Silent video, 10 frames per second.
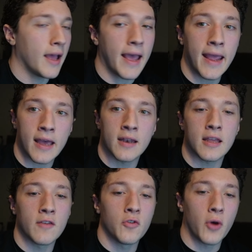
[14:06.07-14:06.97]
And
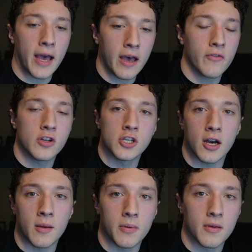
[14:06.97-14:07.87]
if you have a
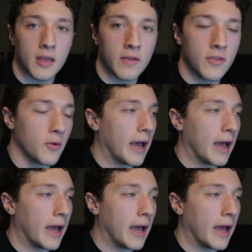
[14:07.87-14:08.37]
job, if you